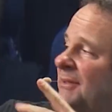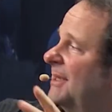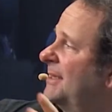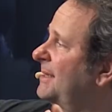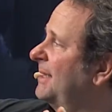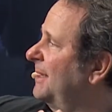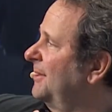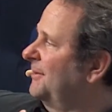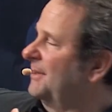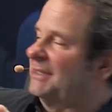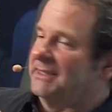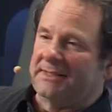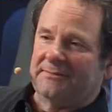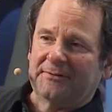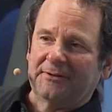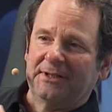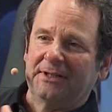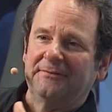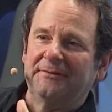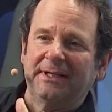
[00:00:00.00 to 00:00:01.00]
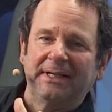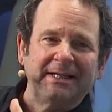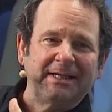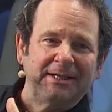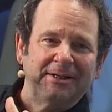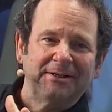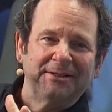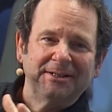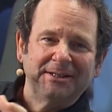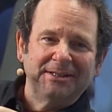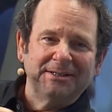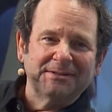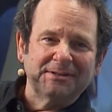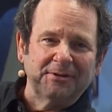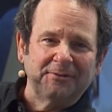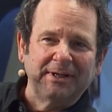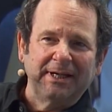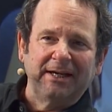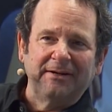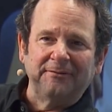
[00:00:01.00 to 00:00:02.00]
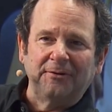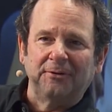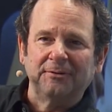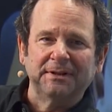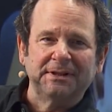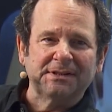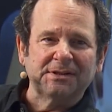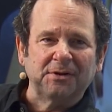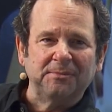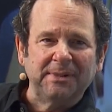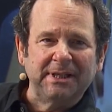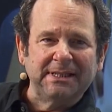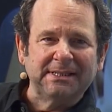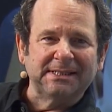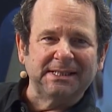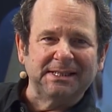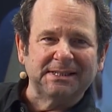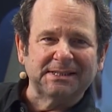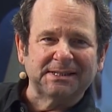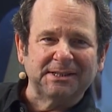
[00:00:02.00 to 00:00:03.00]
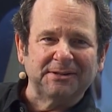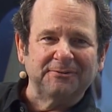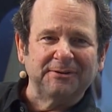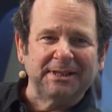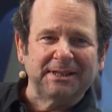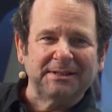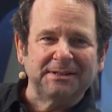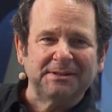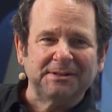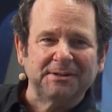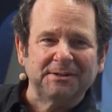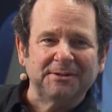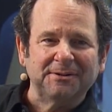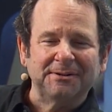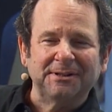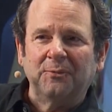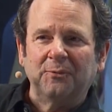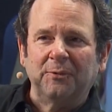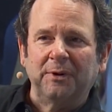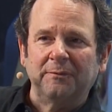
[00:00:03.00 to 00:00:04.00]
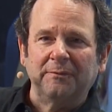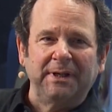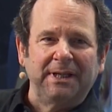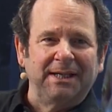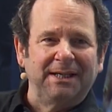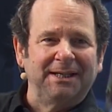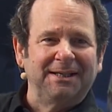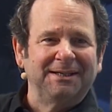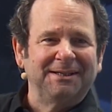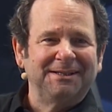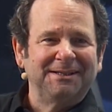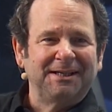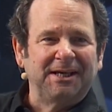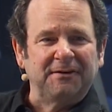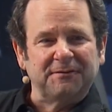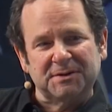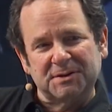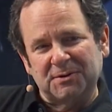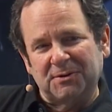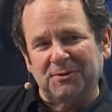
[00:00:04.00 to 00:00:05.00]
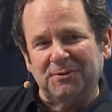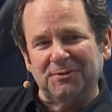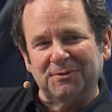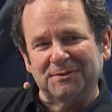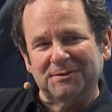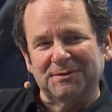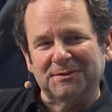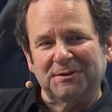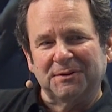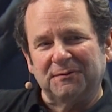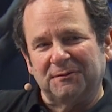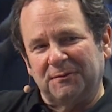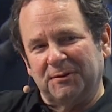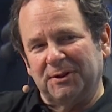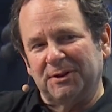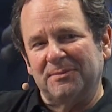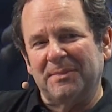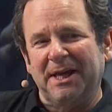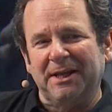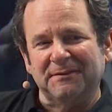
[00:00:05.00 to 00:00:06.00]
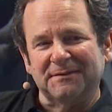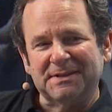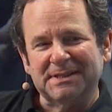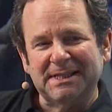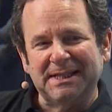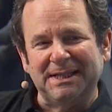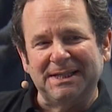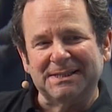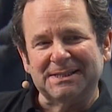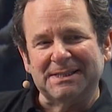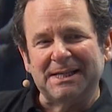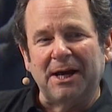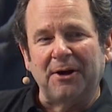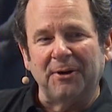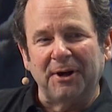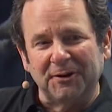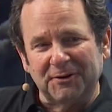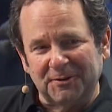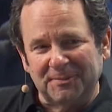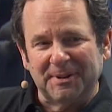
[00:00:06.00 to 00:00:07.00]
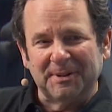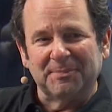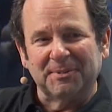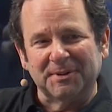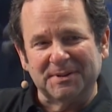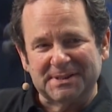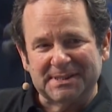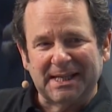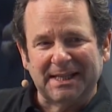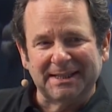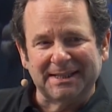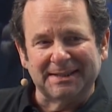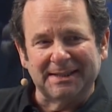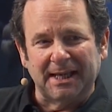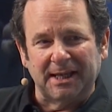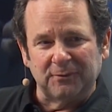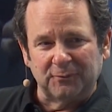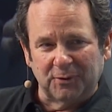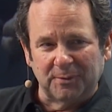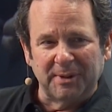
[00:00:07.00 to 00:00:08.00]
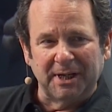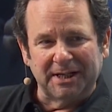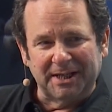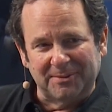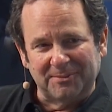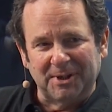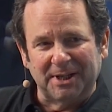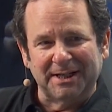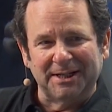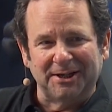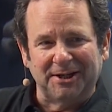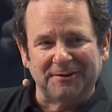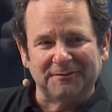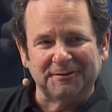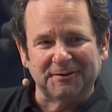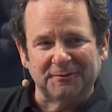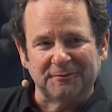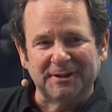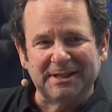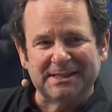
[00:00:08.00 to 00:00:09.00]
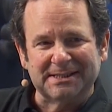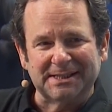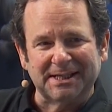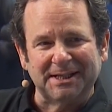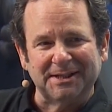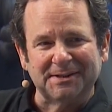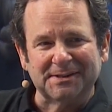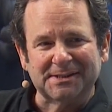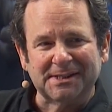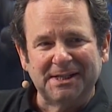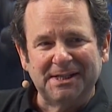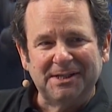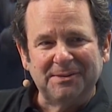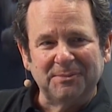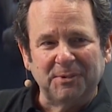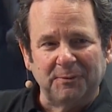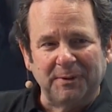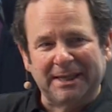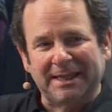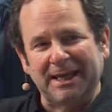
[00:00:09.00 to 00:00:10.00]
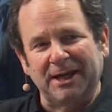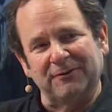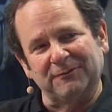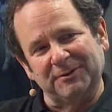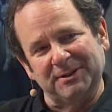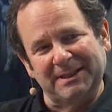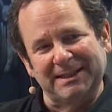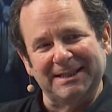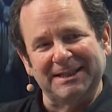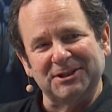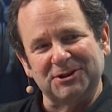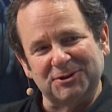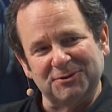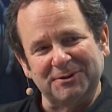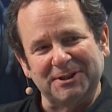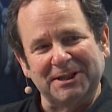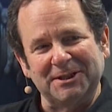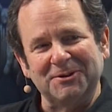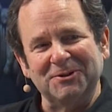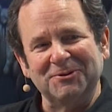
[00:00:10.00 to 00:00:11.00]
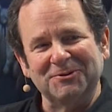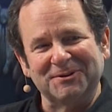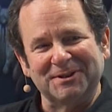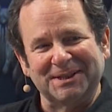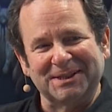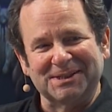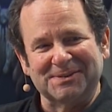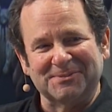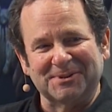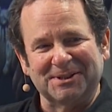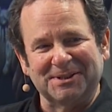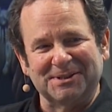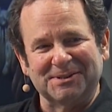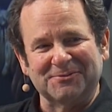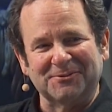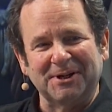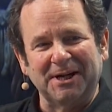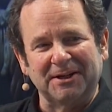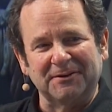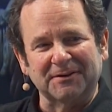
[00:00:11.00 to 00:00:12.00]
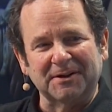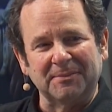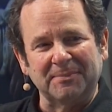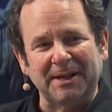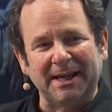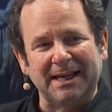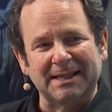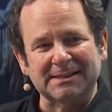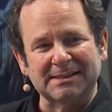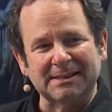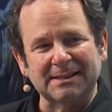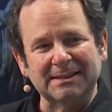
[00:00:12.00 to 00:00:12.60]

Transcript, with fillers: Let's say that we did it for an event here. So we have only so many seats that we can do. When we have sold the full amount of seats, now other people are selling that and we're making money off the resales but we can't really issue any new things because we're out of capacity.